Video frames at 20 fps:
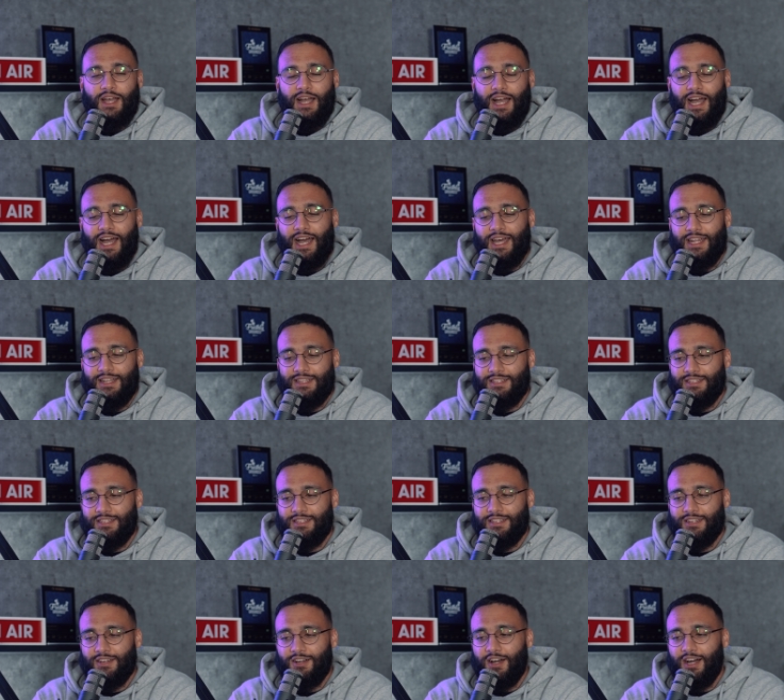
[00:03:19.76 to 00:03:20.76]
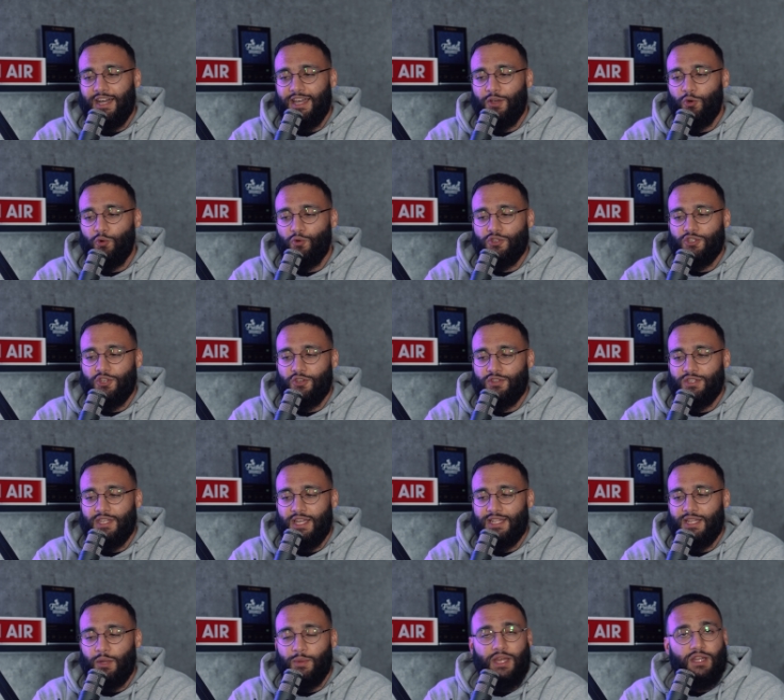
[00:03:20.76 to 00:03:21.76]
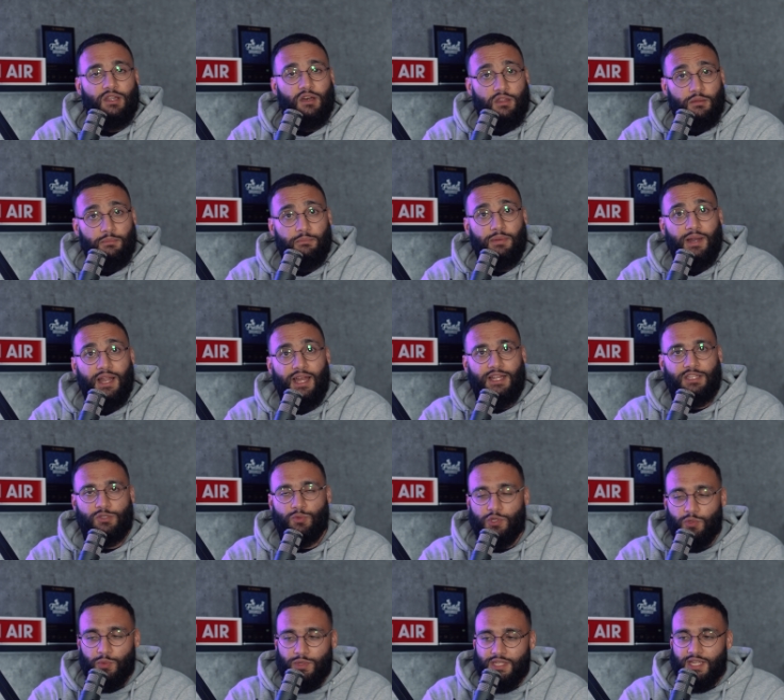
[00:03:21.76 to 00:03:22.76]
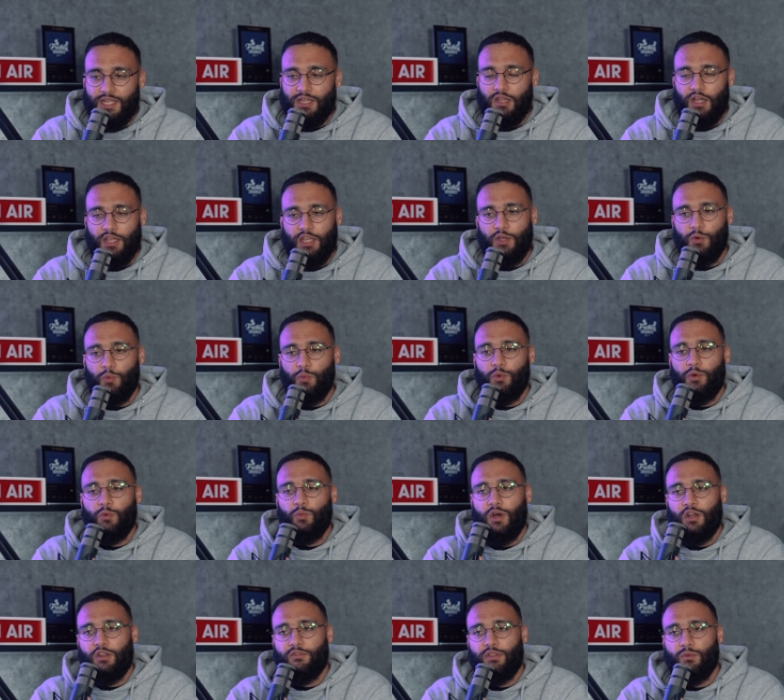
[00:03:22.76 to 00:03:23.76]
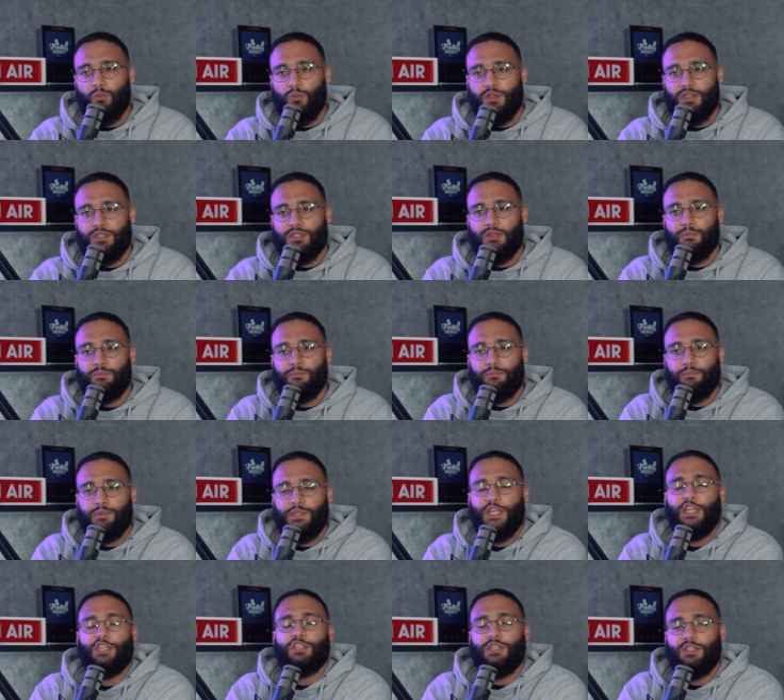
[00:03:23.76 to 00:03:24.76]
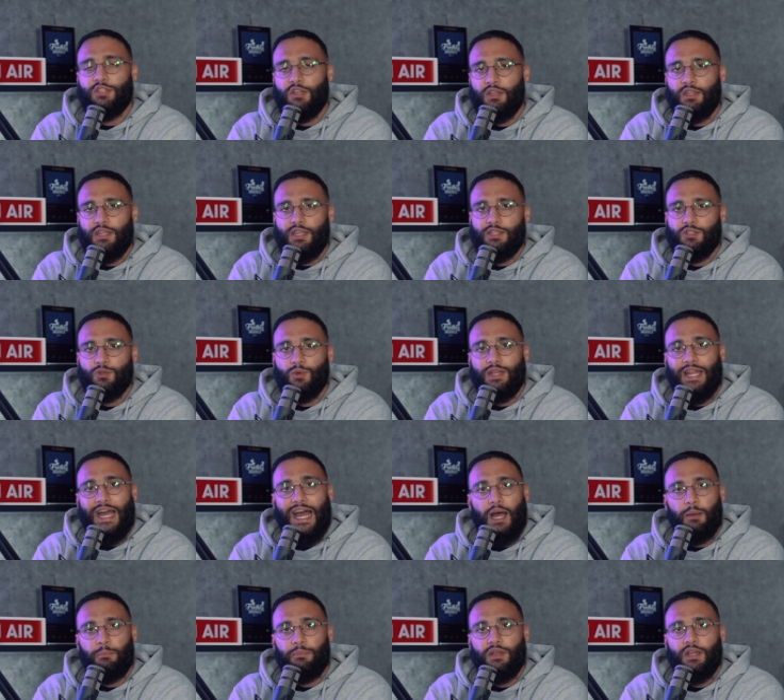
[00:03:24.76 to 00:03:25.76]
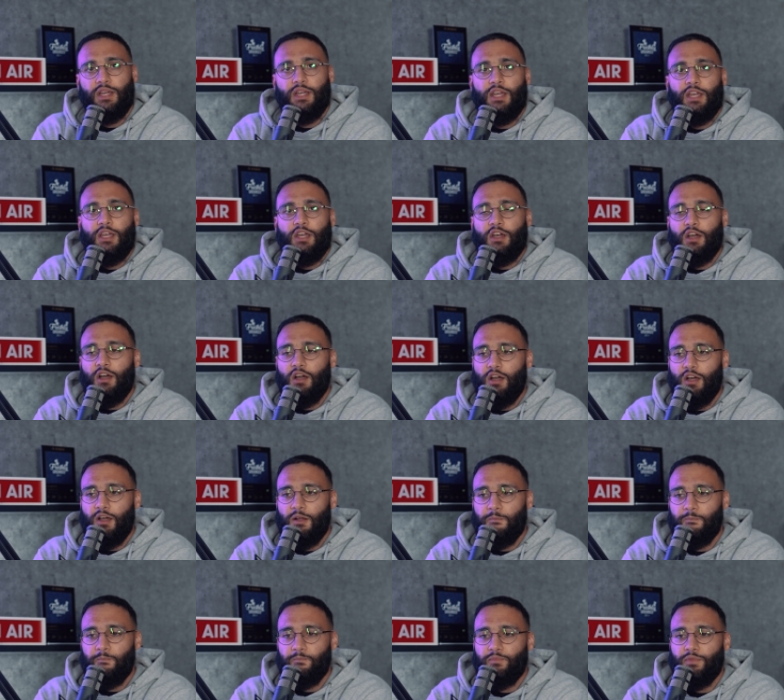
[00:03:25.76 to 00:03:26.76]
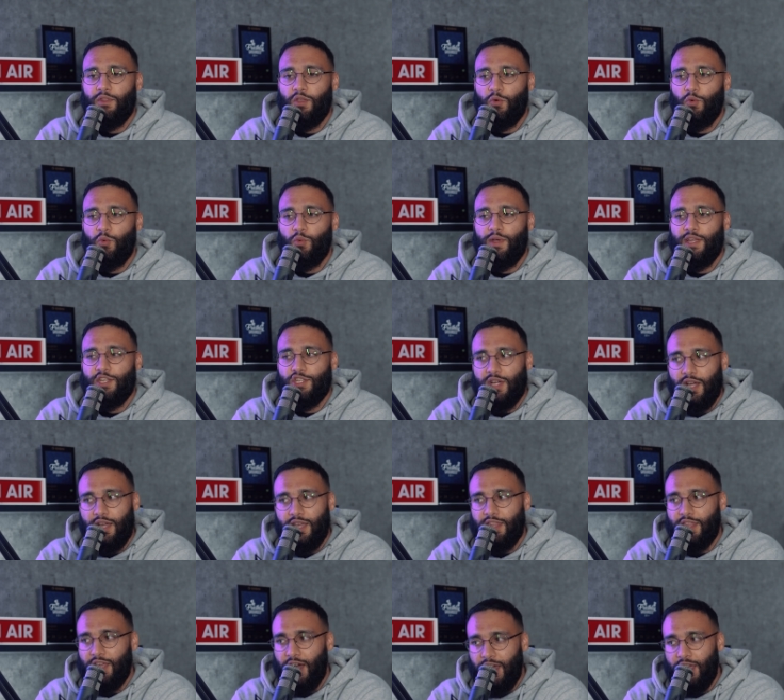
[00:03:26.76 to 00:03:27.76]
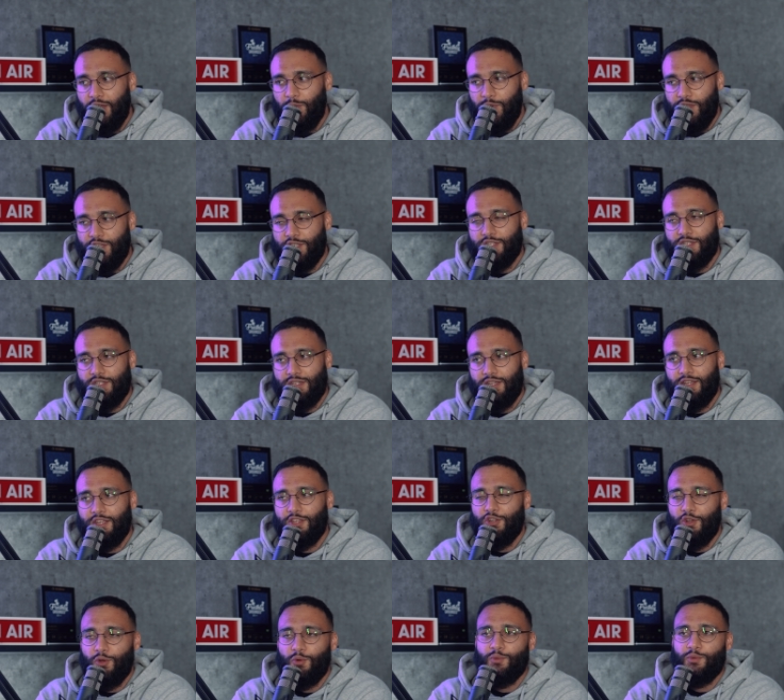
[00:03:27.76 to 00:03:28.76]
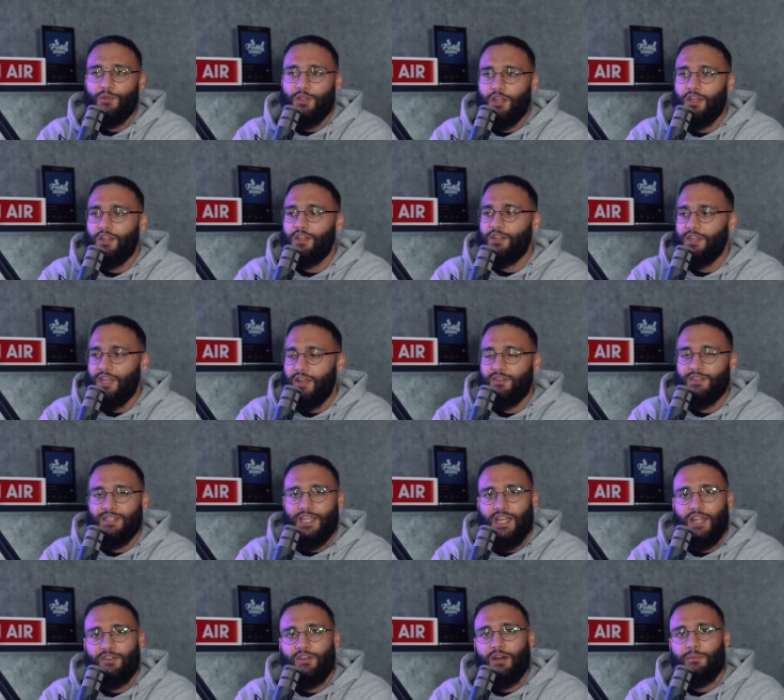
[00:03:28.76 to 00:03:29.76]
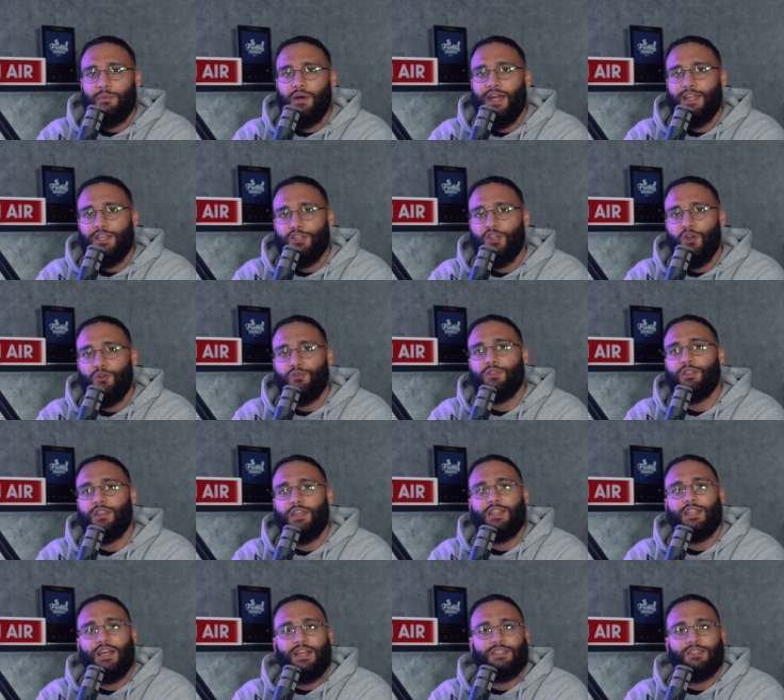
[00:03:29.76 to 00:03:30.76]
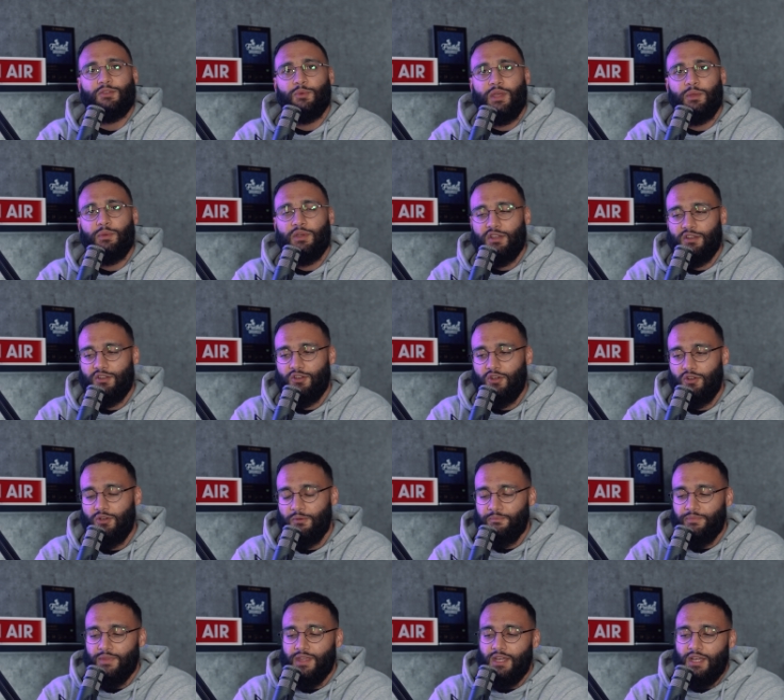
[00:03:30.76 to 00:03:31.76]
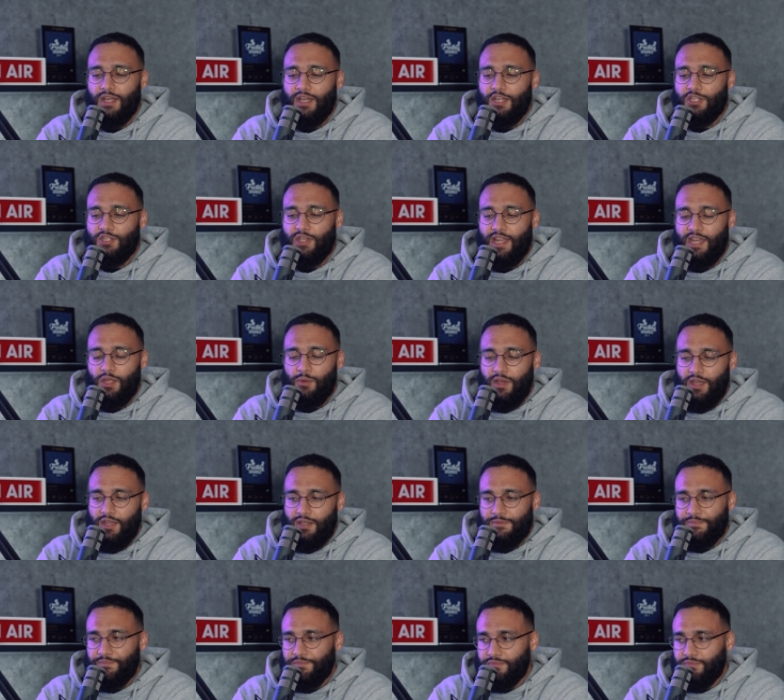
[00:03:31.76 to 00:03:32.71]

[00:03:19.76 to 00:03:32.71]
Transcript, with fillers: and I also said that we had other plans, which we did. Like one of them was to potentially turn it into an app, um, which I, I, which you know, never say never, but I don't think that's the way we're going to go. So anyway,